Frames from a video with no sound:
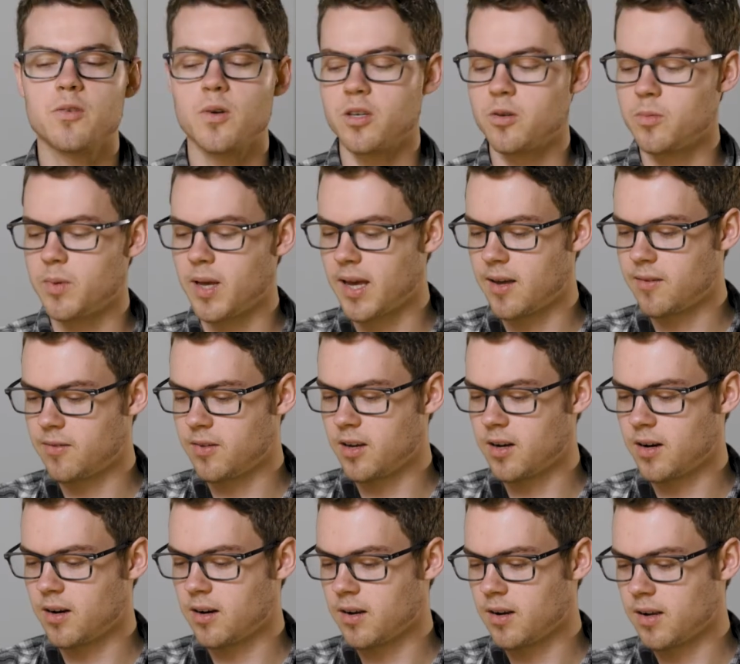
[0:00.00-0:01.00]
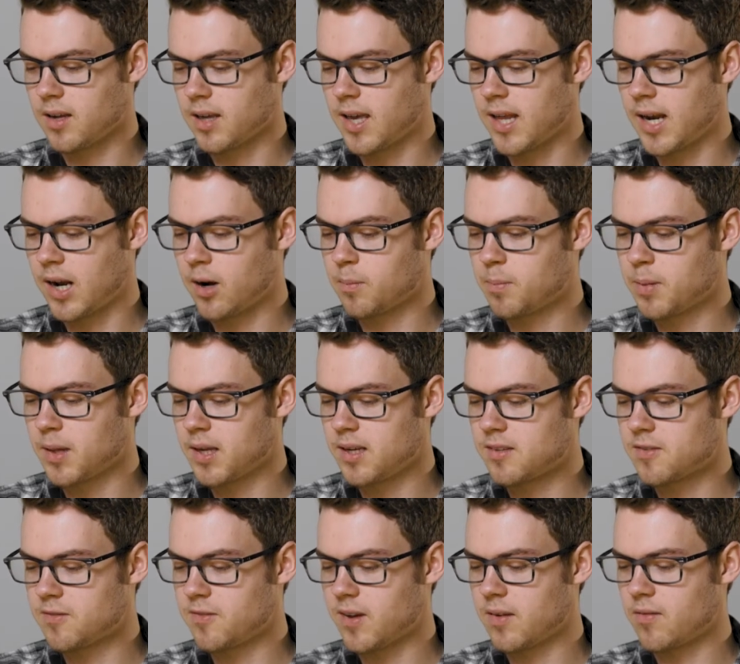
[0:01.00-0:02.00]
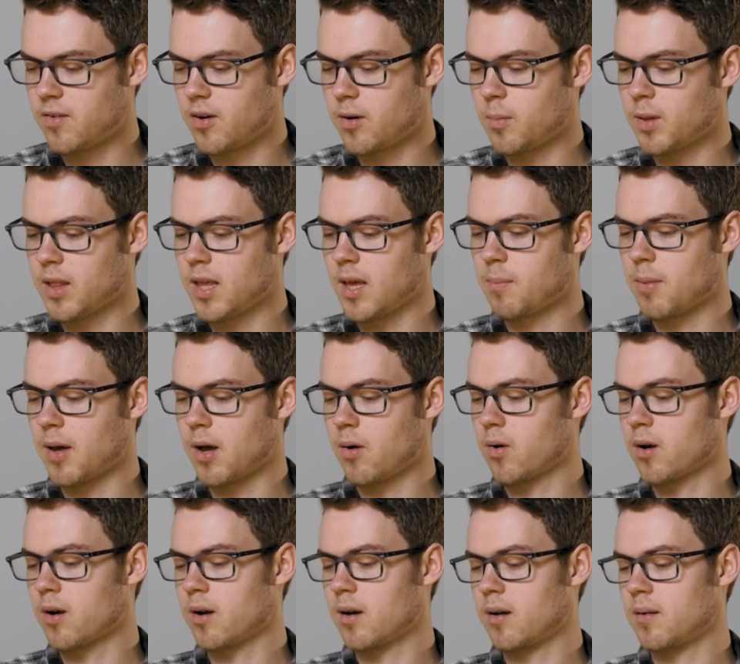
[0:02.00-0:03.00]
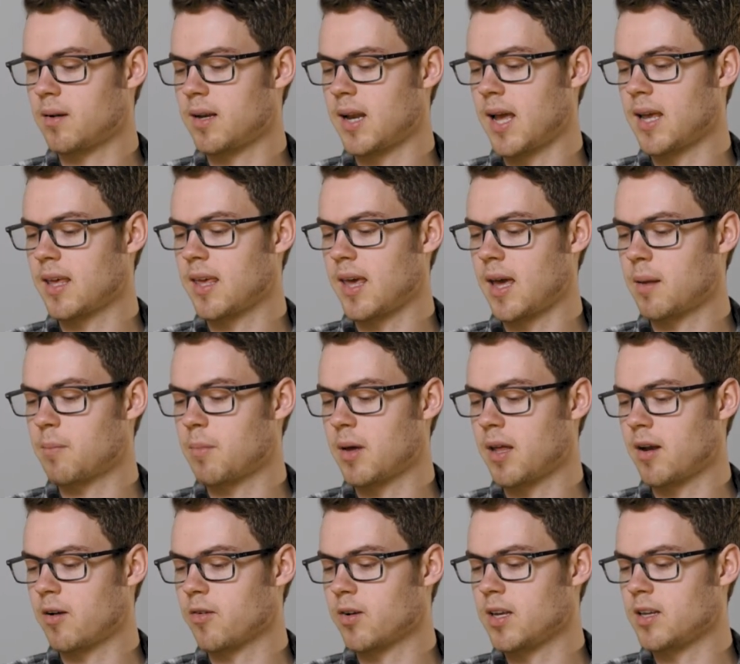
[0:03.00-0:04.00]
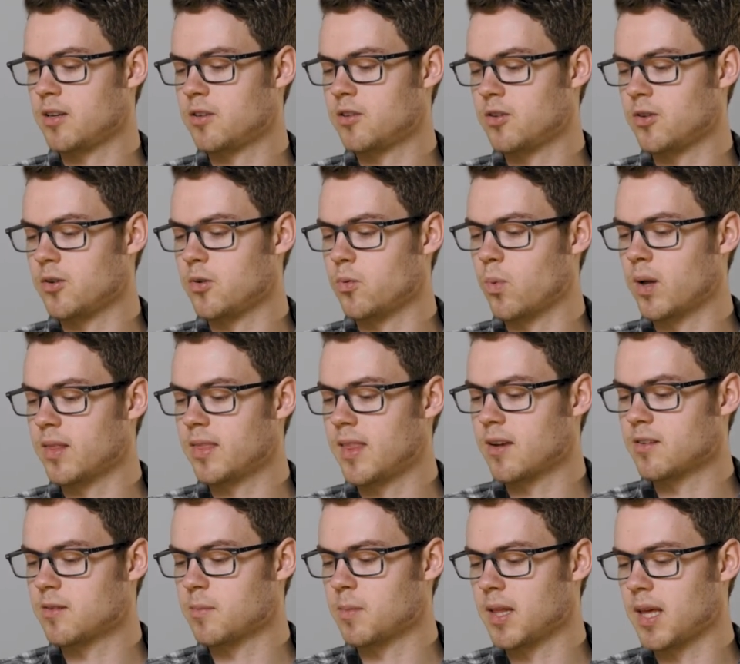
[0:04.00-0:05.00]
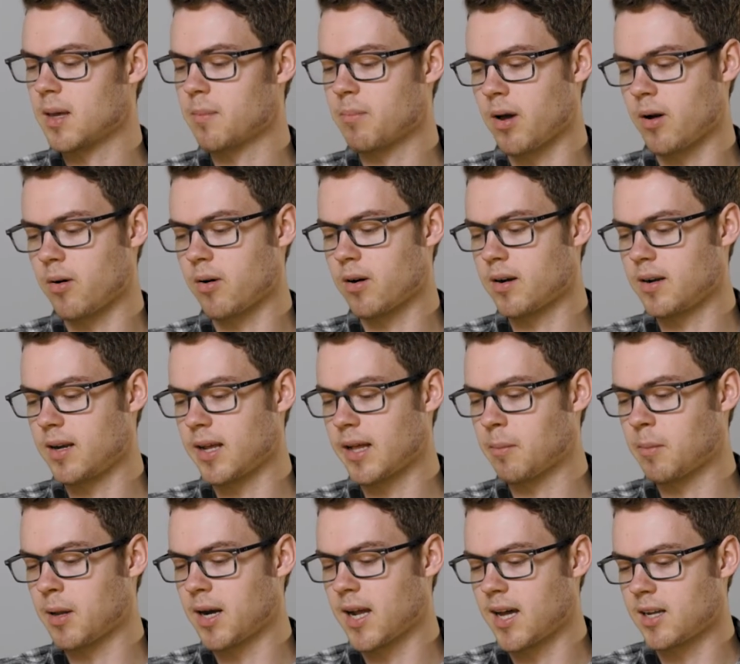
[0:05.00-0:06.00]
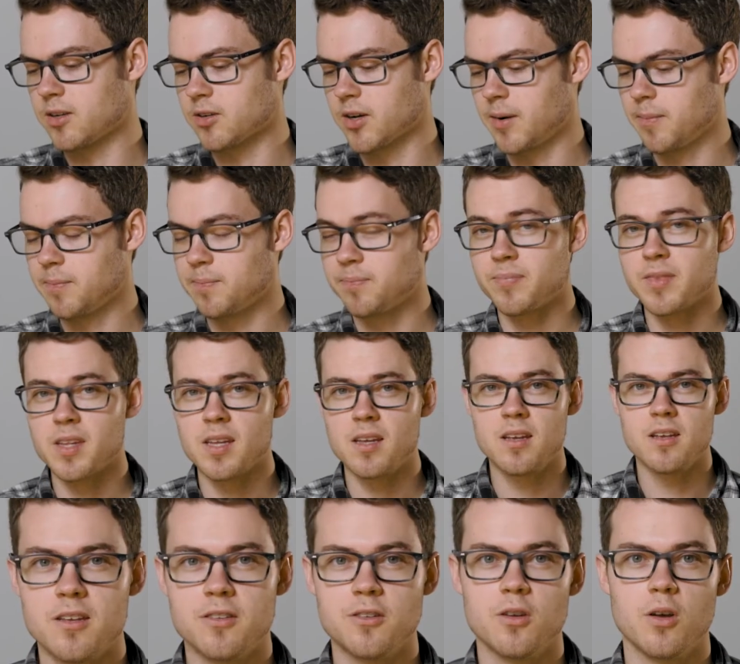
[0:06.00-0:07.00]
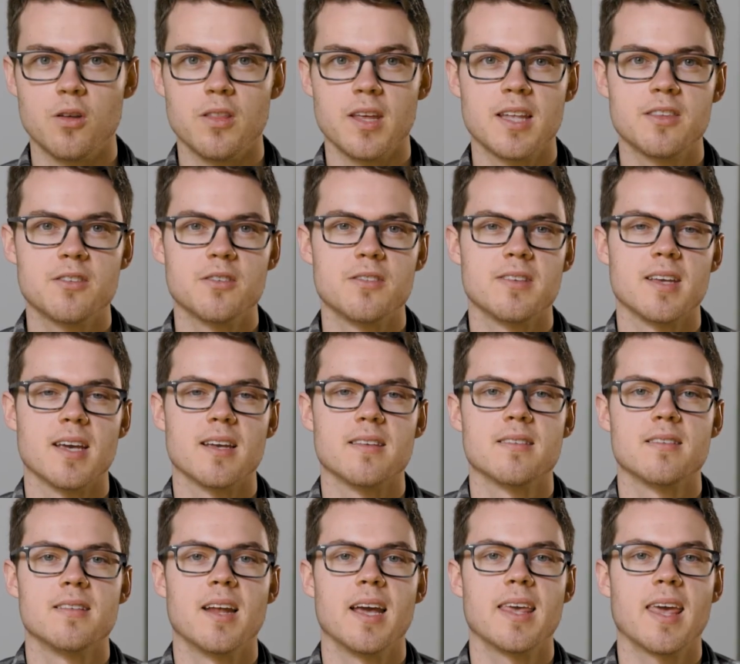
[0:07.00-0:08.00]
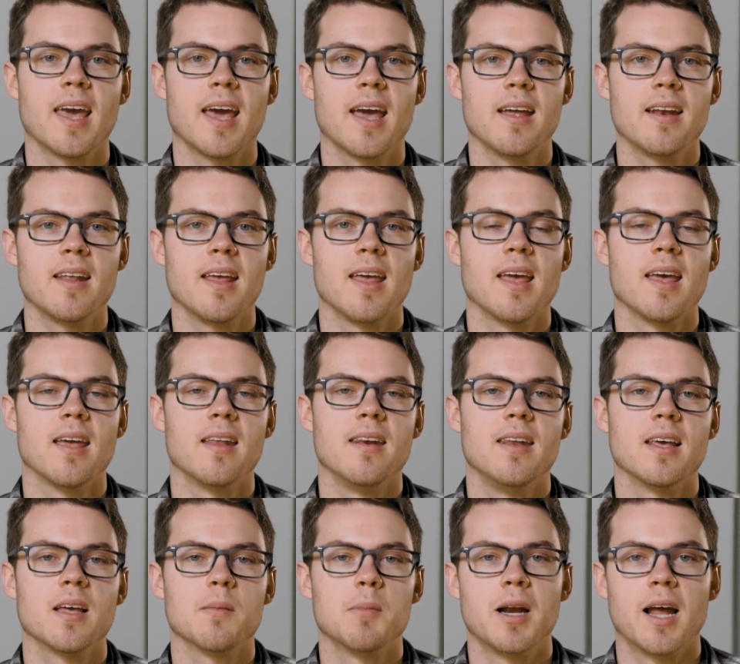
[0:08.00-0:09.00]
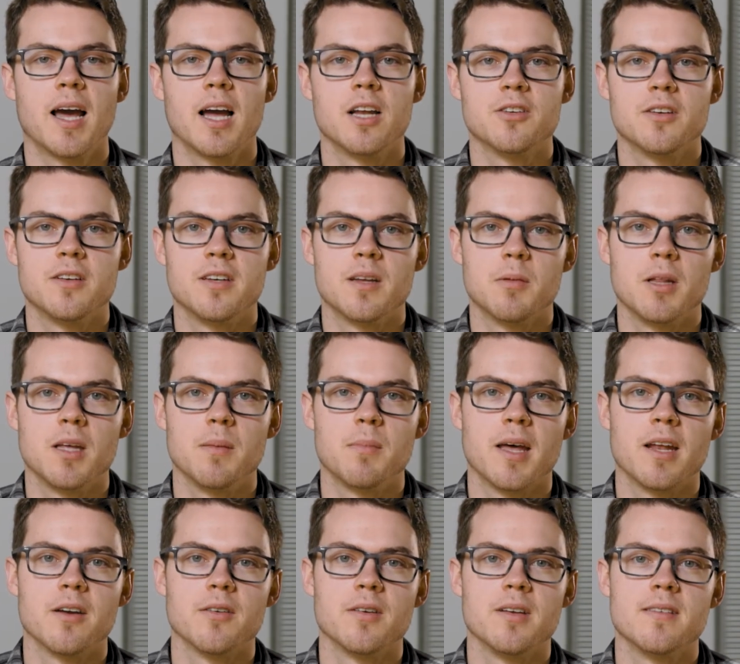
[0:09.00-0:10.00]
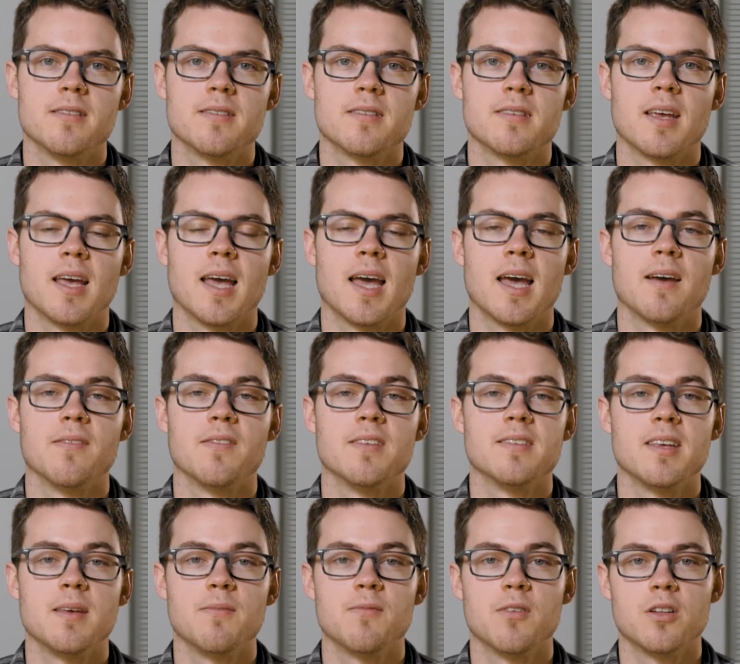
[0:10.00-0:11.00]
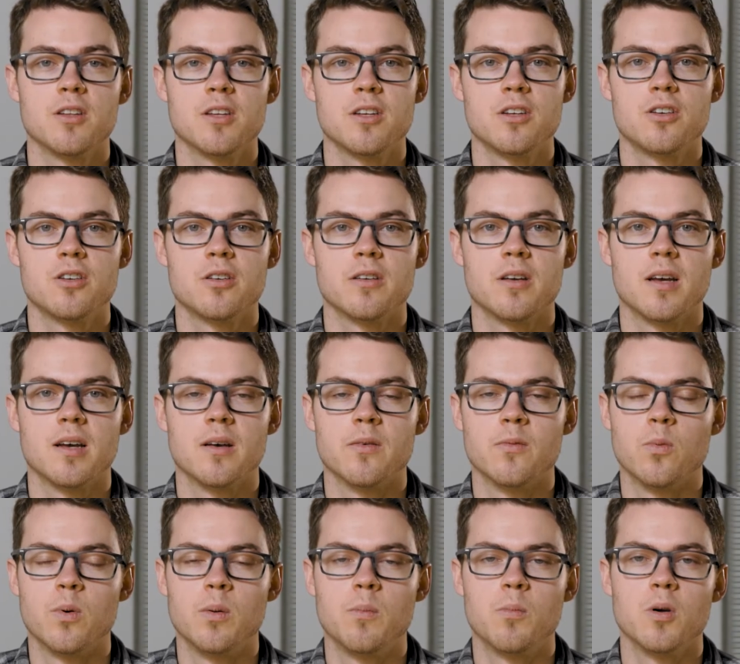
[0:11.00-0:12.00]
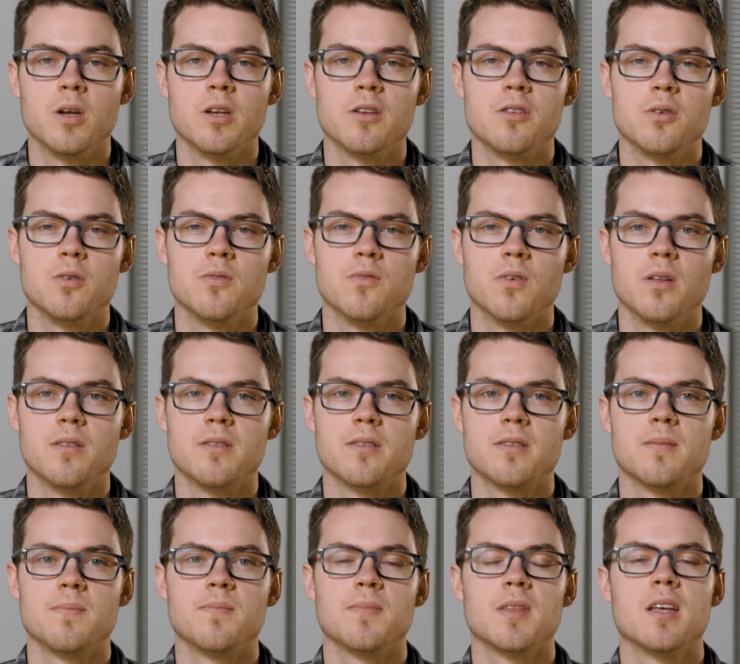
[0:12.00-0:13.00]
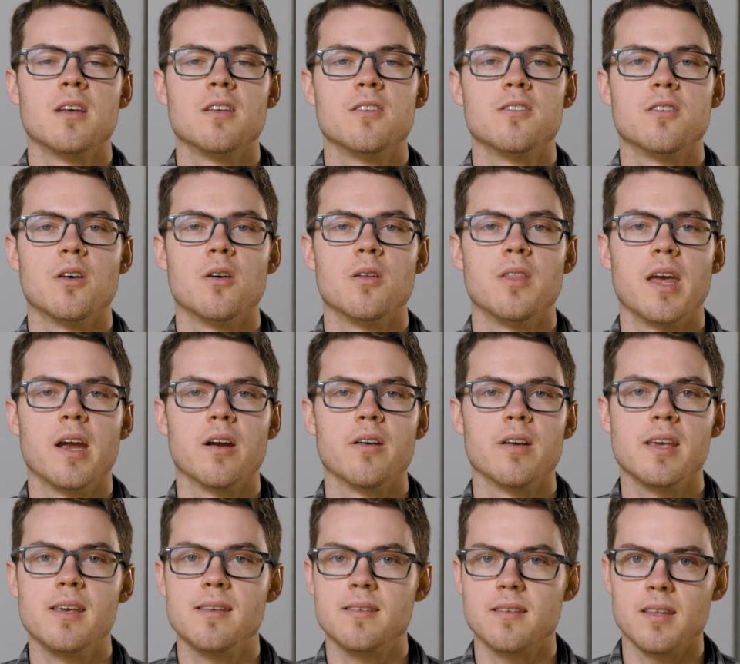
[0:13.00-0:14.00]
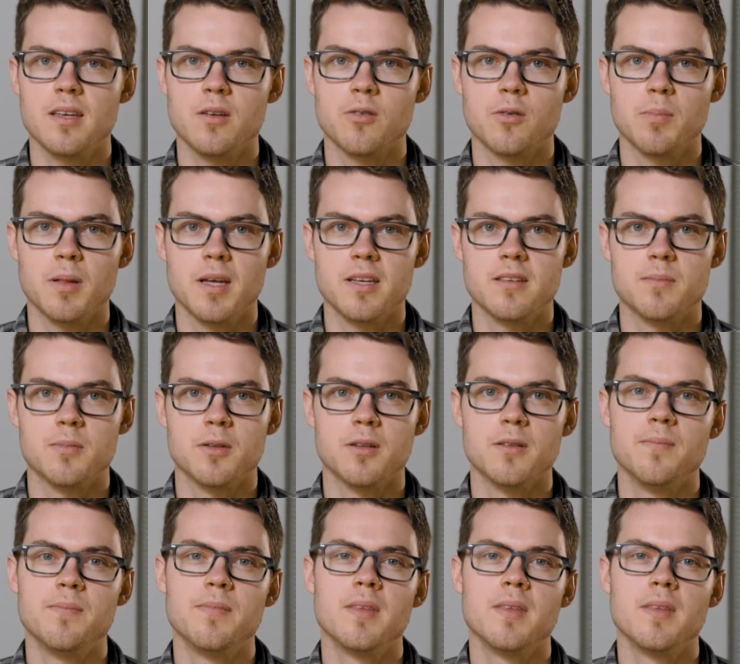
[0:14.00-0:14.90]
question we have here, can I replace 500 milliamp hour NiCad battery to 1000 milliamp hour nickel metal hydride? So the answer is yes. NiCad and nickel metal hydride AA batteries have the same voltage of 1.2 volts, so they are easily replaceable.